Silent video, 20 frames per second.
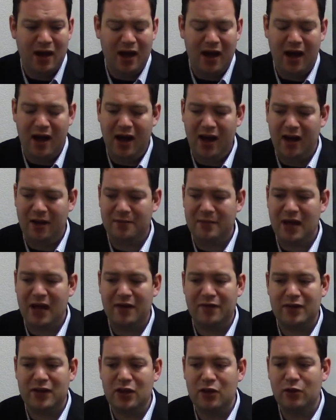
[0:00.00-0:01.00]

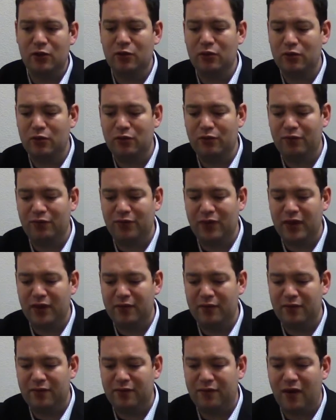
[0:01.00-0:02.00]
If you
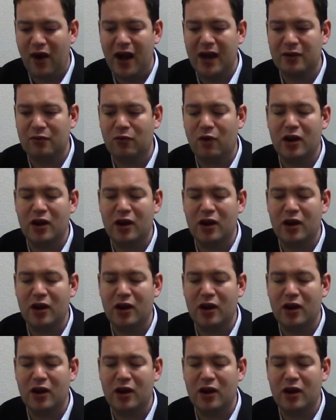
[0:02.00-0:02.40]
find